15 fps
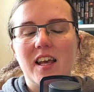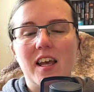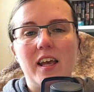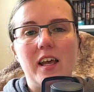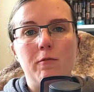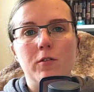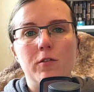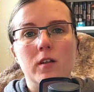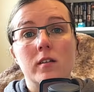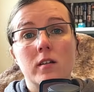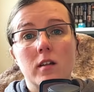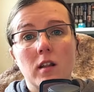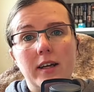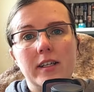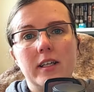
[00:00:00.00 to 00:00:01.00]
If you'd
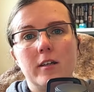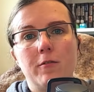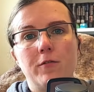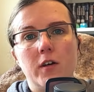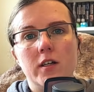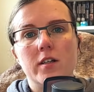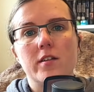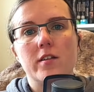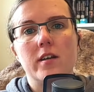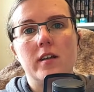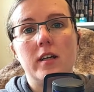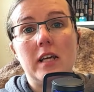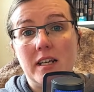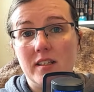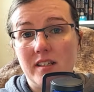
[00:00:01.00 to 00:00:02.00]
like further
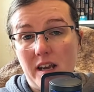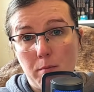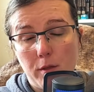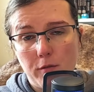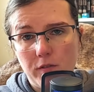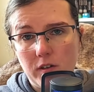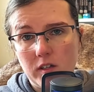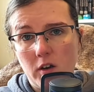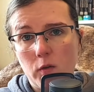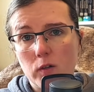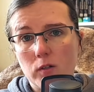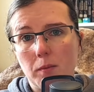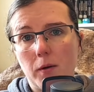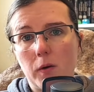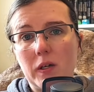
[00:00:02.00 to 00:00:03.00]
in-depth videos
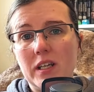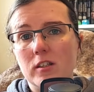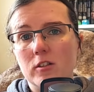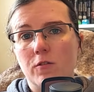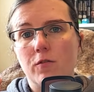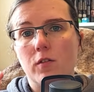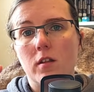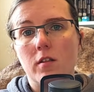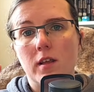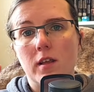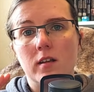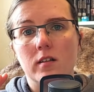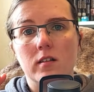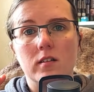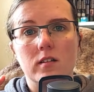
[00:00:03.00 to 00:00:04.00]
about each of the
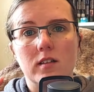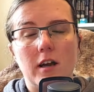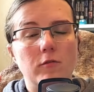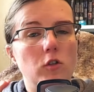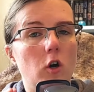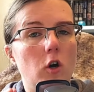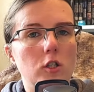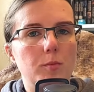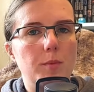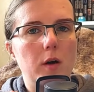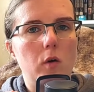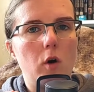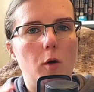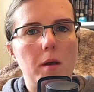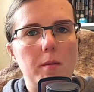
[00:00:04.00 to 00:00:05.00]
things that I've talked about,
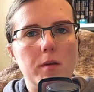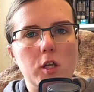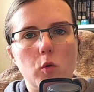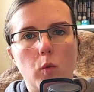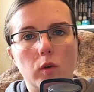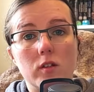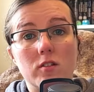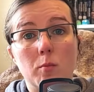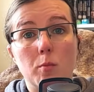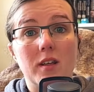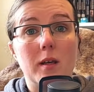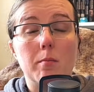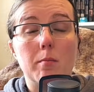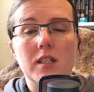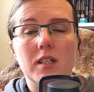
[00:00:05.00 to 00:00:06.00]
or maybe you want something
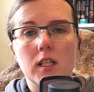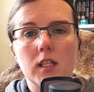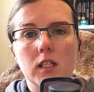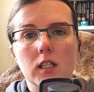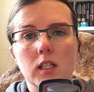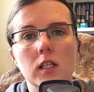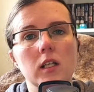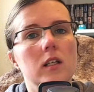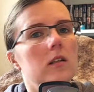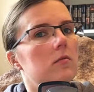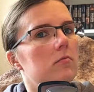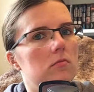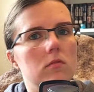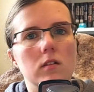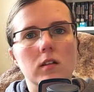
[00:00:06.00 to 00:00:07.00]
in particular,
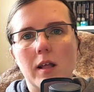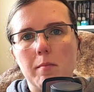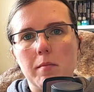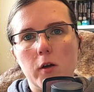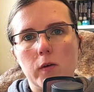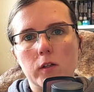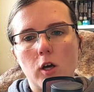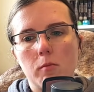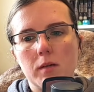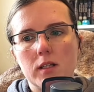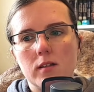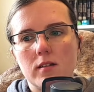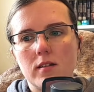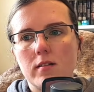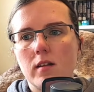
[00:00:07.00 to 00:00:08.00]
let me know in the
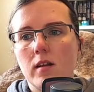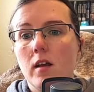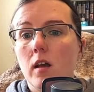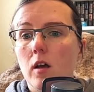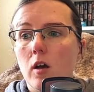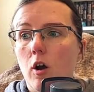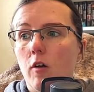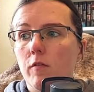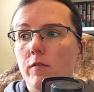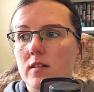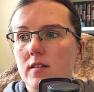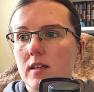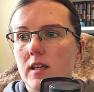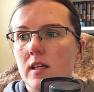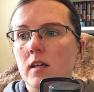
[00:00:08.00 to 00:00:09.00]
comments.
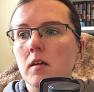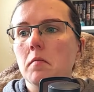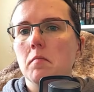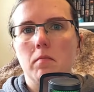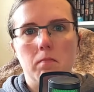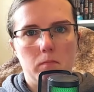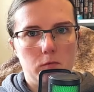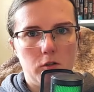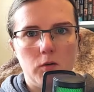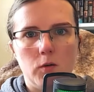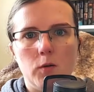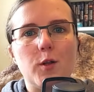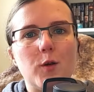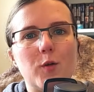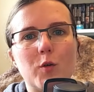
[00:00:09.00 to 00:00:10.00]
Obviously, do
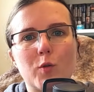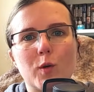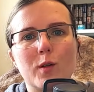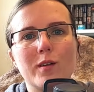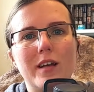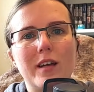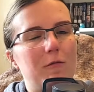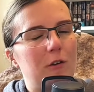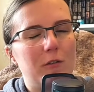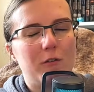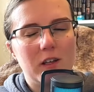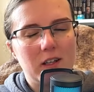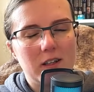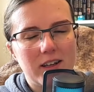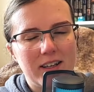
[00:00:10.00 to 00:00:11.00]
the usual if you
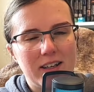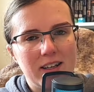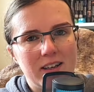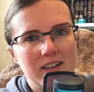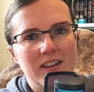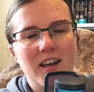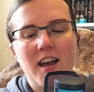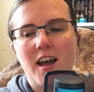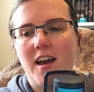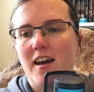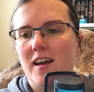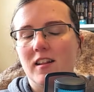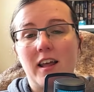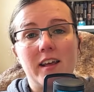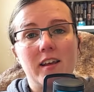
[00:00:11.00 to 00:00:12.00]
feel like it.
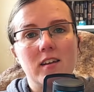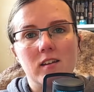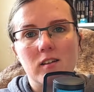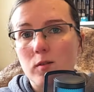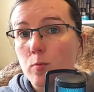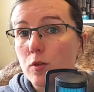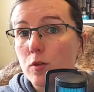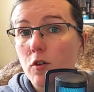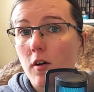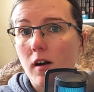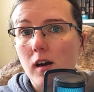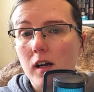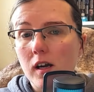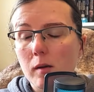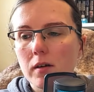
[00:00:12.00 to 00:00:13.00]
Like and
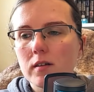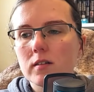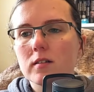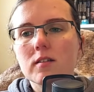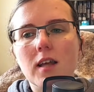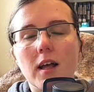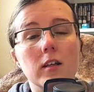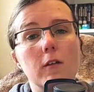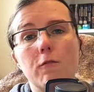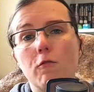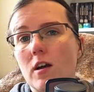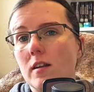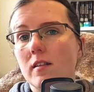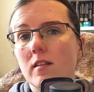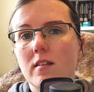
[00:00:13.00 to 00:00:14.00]
subscribe. Tell your
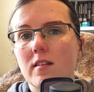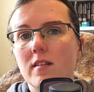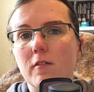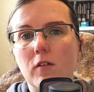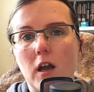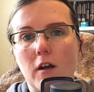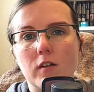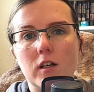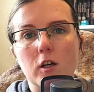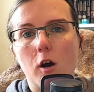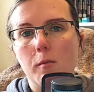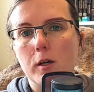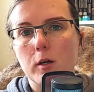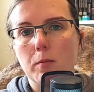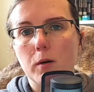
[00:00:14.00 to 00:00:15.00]
friends if you have any
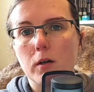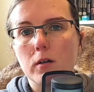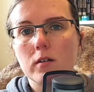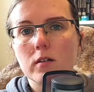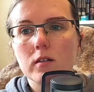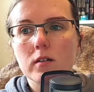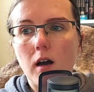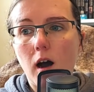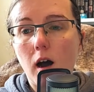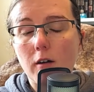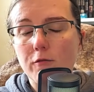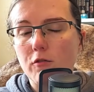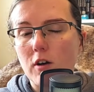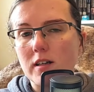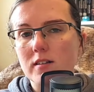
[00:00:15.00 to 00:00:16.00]
comic book art
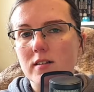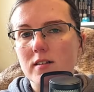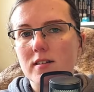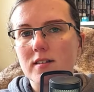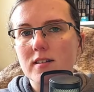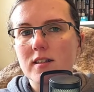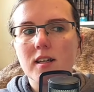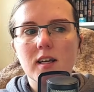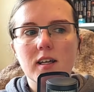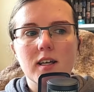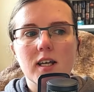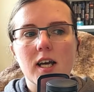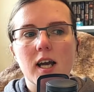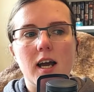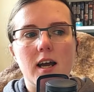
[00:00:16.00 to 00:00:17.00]
friends.
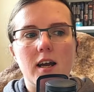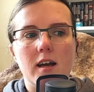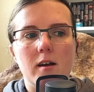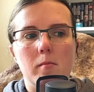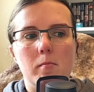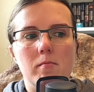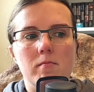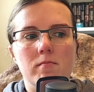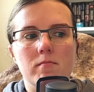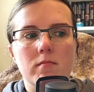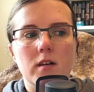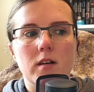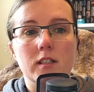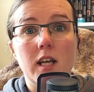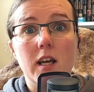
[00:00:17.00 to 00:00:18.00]
And
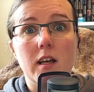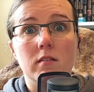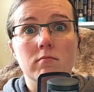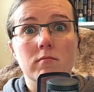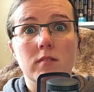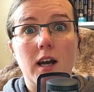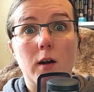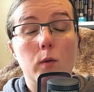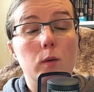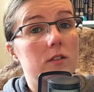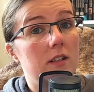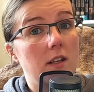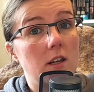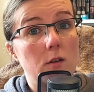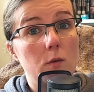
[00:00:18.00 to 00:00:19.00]
yeah, I will
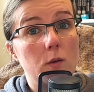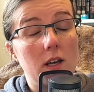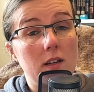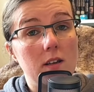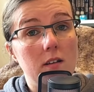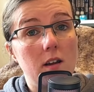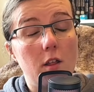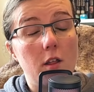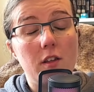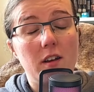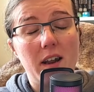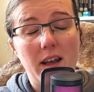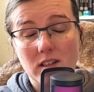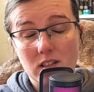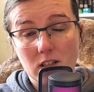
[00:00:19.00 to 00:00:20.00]
see you in the
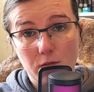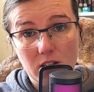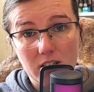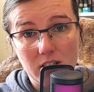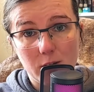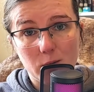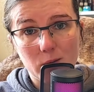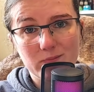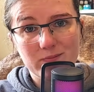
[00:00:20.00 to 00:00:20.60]
next video.